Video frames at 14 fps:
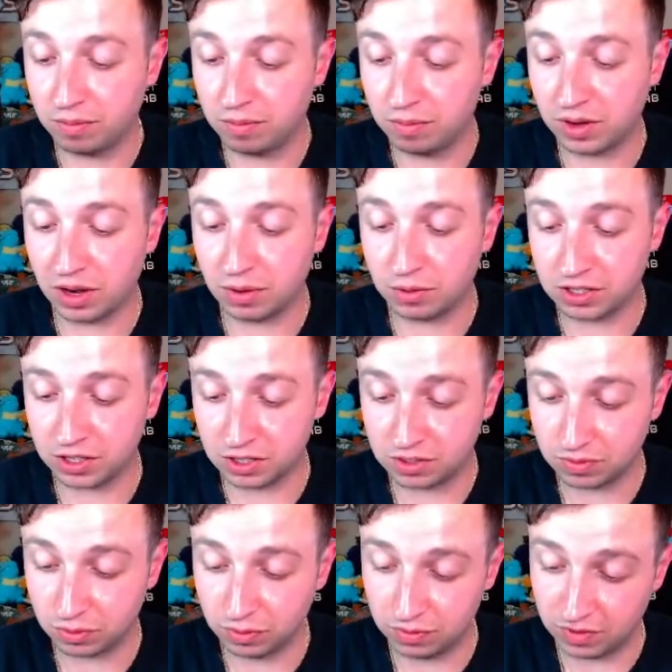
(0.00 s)
but I wish this
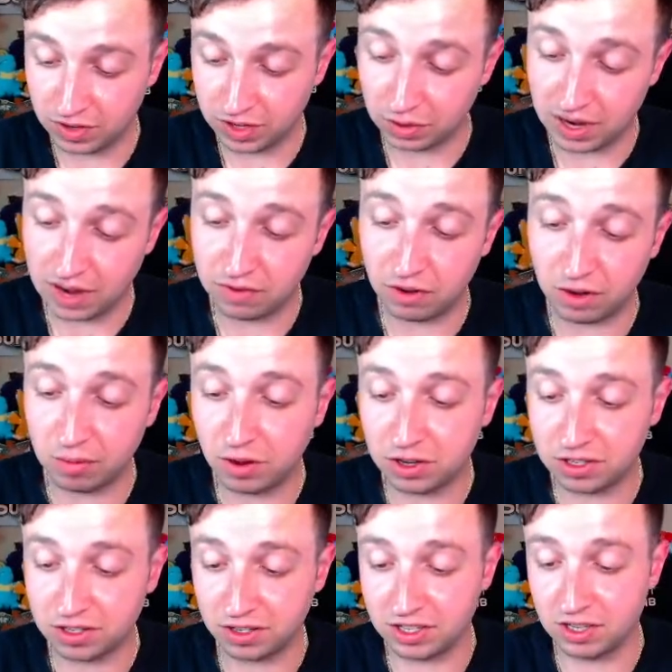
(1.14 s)
video would never end
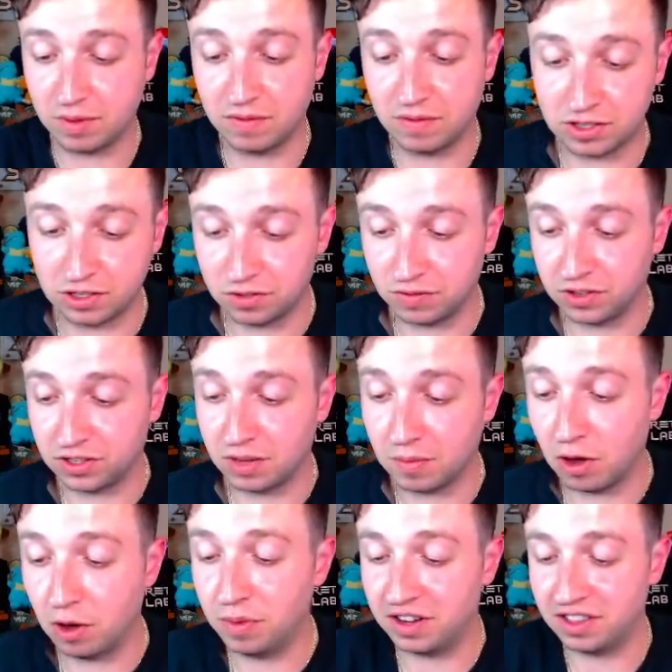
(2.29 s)
personally because I'm having such a fun time
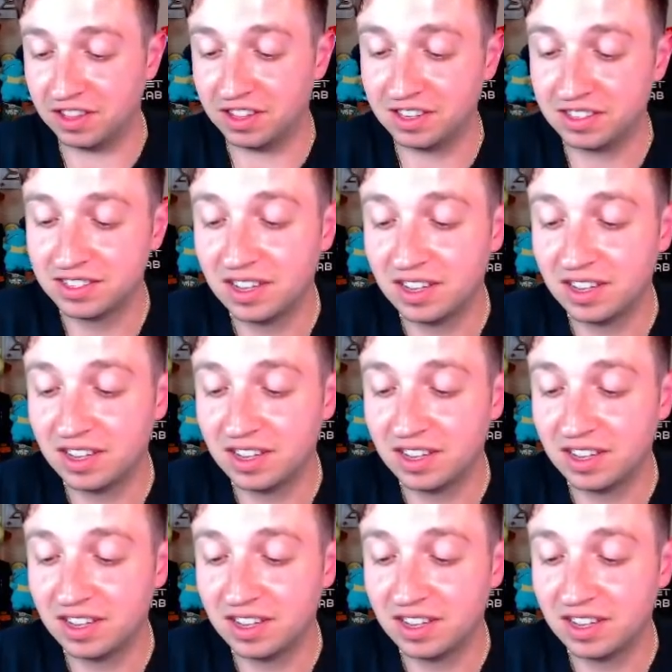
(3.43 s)
opening this.